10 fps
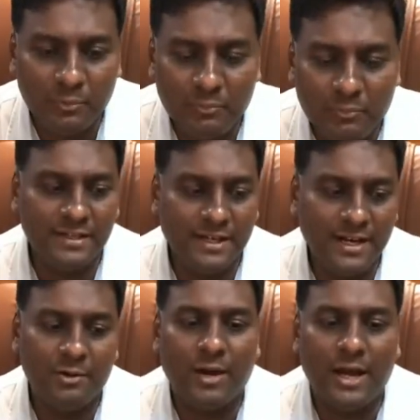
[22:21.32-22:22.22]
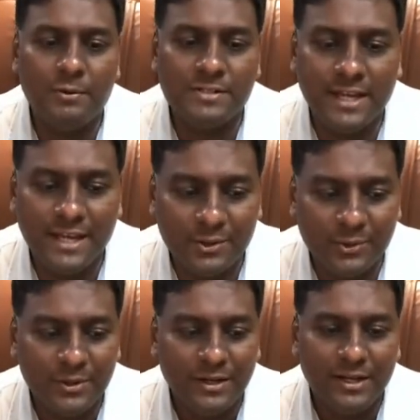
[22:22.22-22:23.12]
basically, I would say,
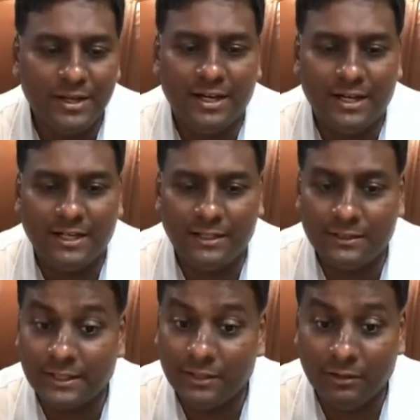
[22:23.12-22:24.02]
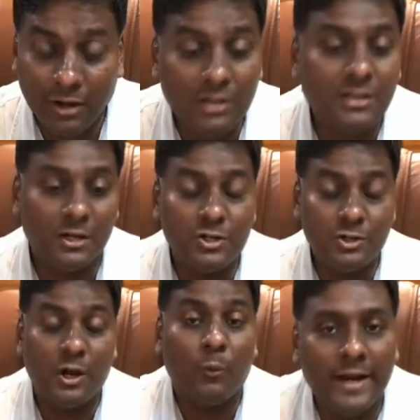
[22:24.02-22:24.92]
not you
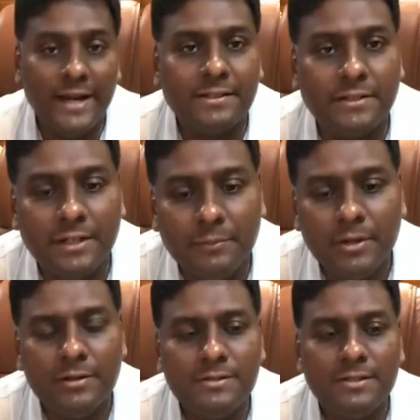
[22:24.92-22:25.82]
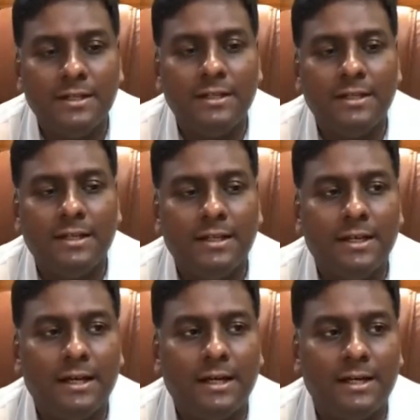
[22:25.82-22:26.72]
should avoid actually, because
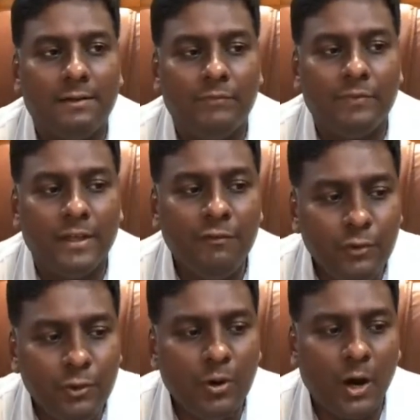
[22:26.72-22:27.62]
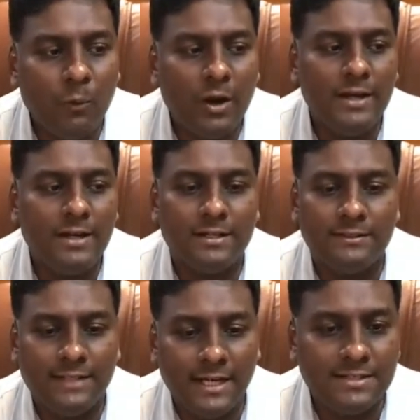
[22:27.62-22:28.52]
if you avoid
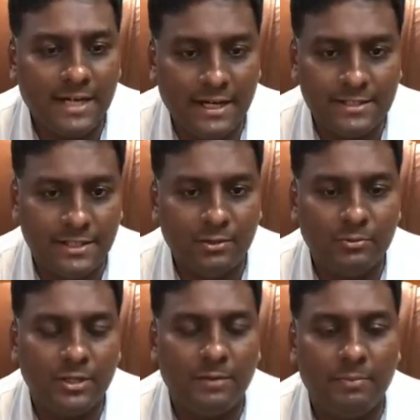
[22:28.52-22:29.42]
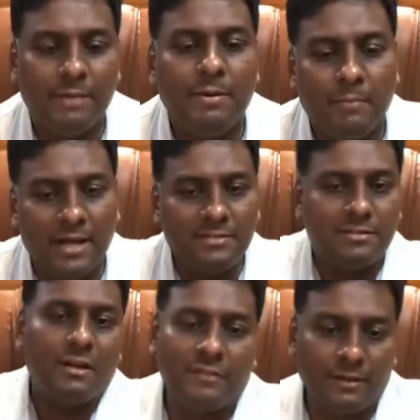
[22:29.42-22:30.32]
that strategy, that becoming master
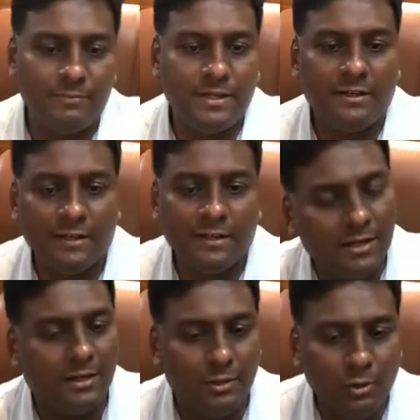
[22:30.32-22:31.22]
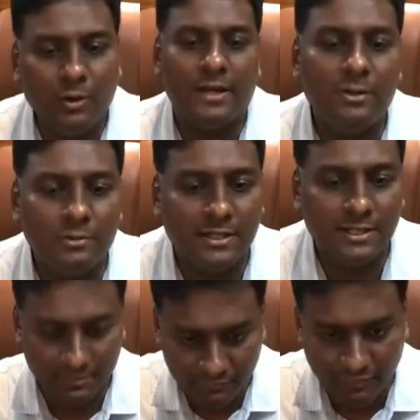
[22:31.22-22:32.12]
of a subject, then you are into
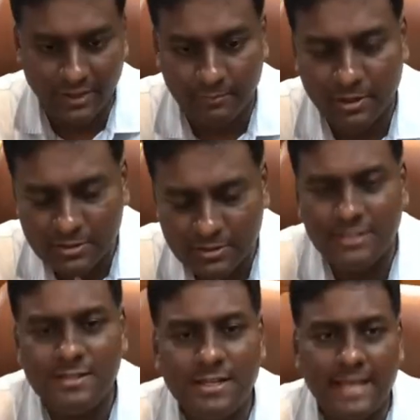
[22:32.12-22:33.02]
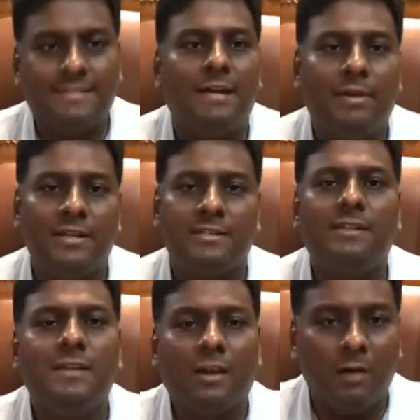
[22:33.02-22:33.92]
the field, because this is an examination. This
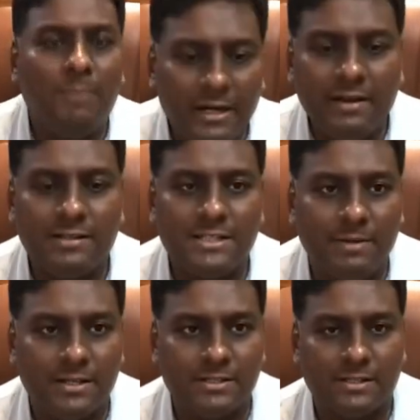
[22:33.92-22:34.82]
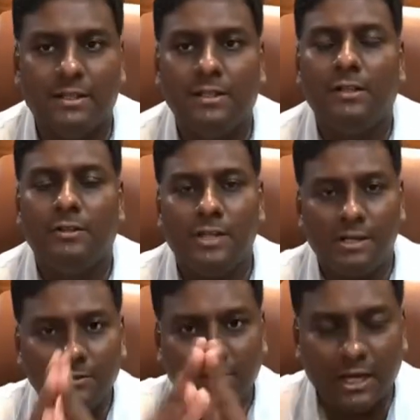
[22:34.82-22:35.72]
is a competitive examination. You have
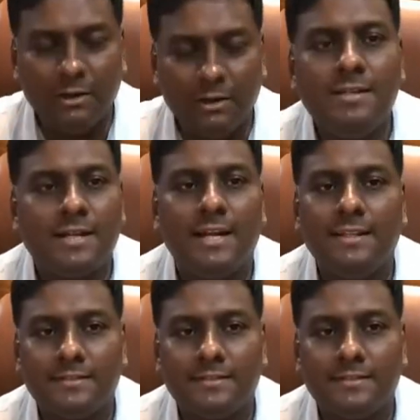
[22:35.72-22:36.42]
to thoroughly study the